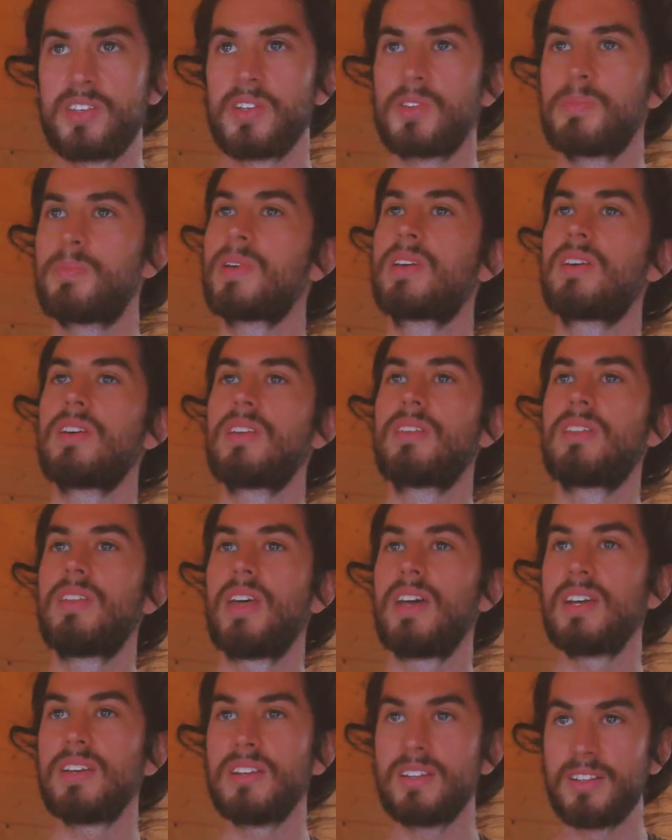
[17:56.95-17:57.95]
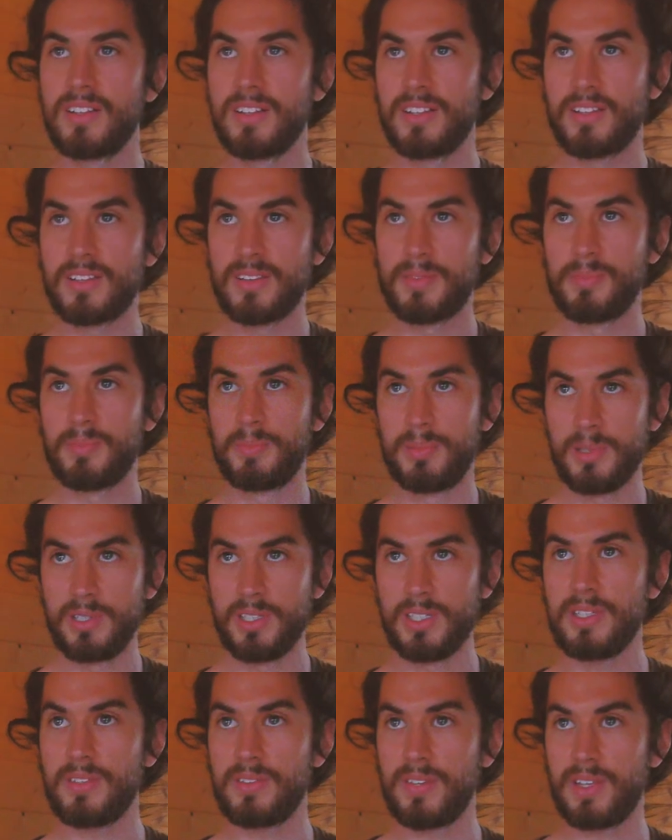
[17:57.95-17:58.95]
Just because they
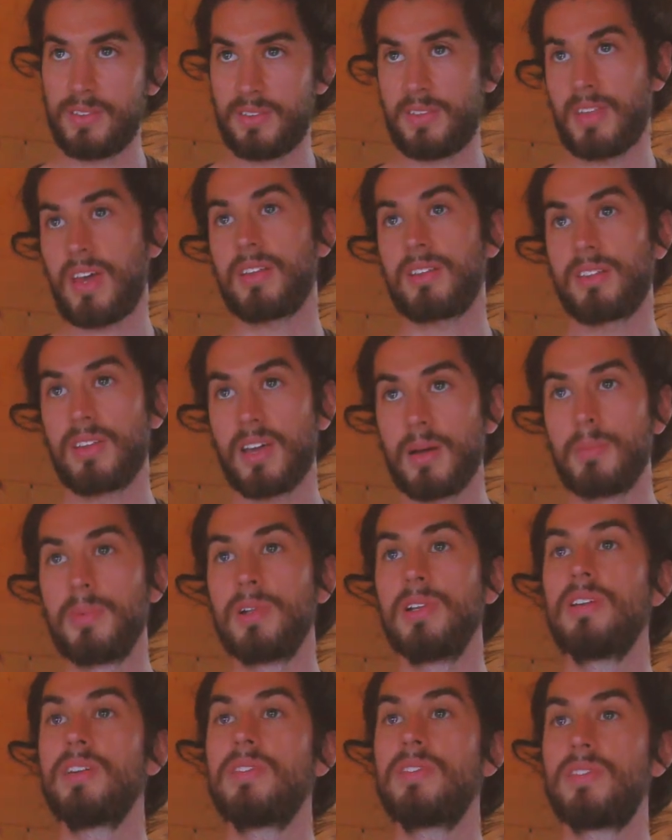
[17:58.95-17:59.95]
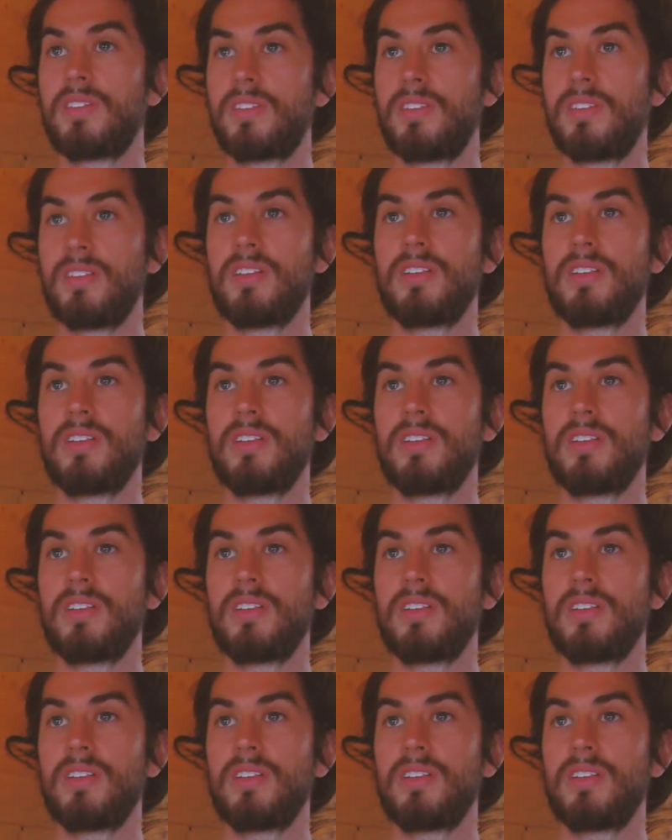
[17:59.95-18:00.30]
believe, it's that's their belief.